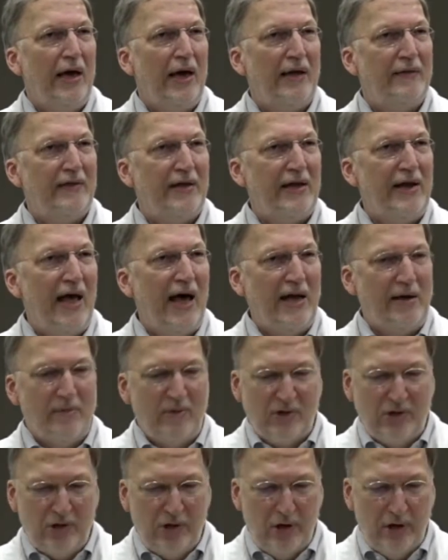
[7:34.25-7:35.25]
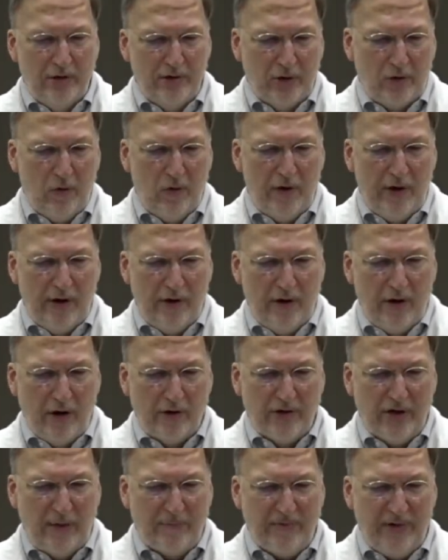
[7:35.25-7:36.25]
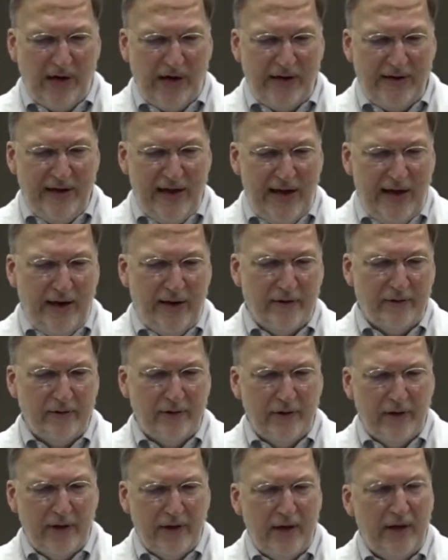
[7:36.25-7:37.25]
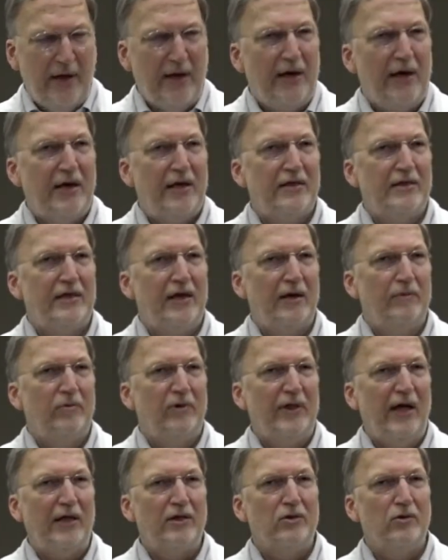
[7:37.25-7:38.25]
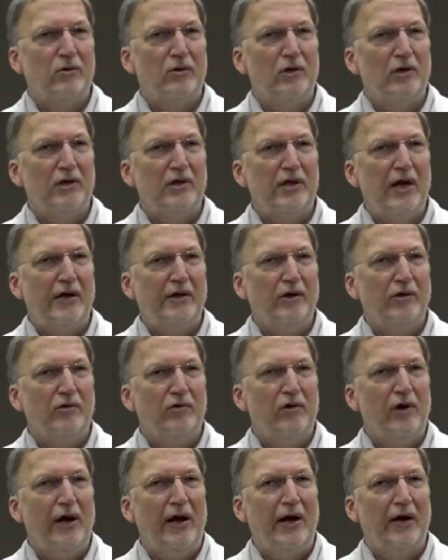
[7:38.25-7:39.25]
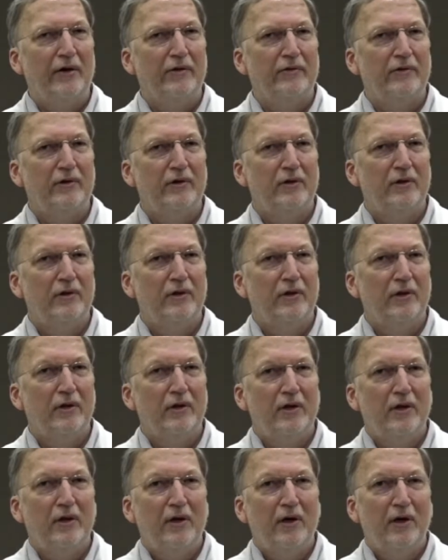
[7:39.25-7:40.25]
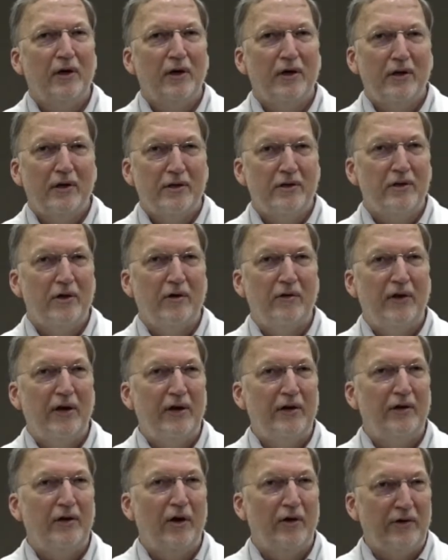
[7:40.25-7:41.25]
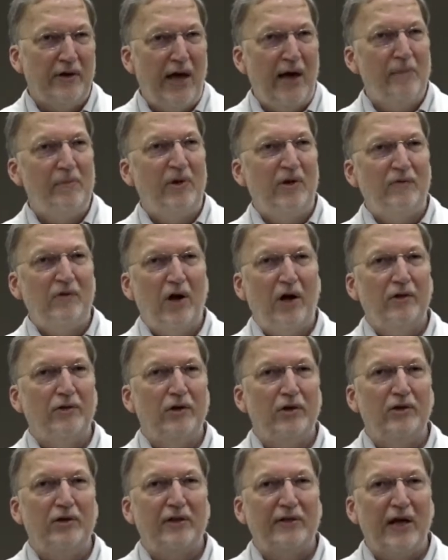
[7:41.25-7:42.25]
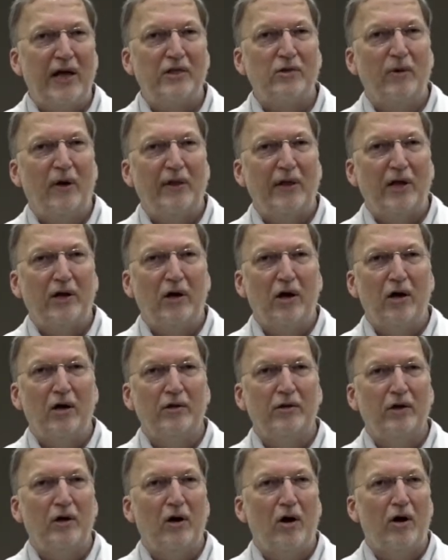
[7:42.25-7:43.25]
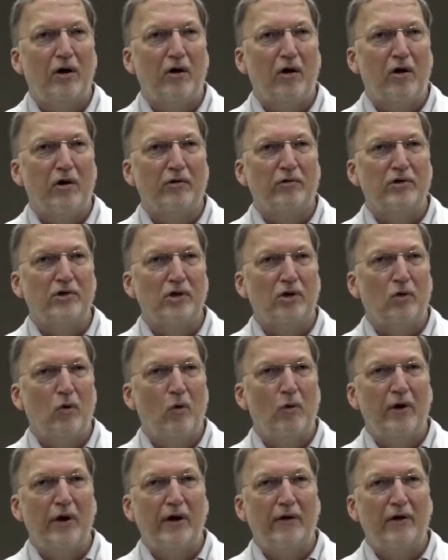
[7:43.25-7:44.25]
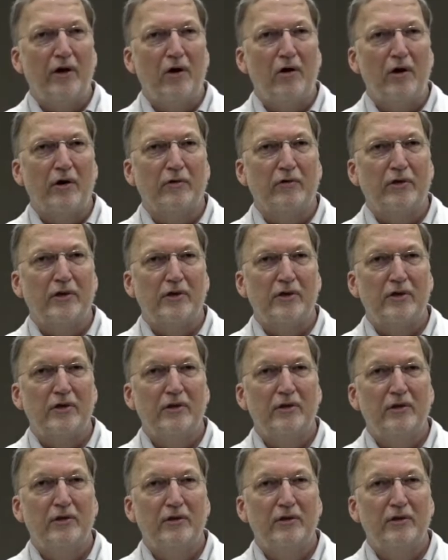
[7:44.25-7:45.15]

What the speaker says: the anatomist turned the coronary arteries upside down and said, well, that sort of looks like a crown. So there you go. How many of y'all knew that that's why they call the heart arteries the coronary arteries?